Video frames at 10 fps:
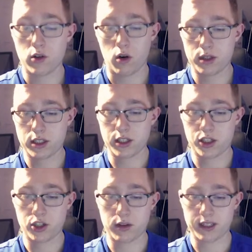so I'm just going
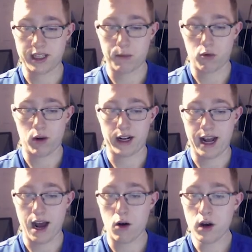to show an example right
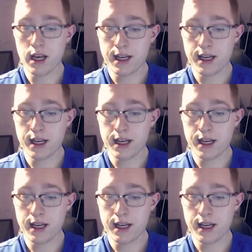now.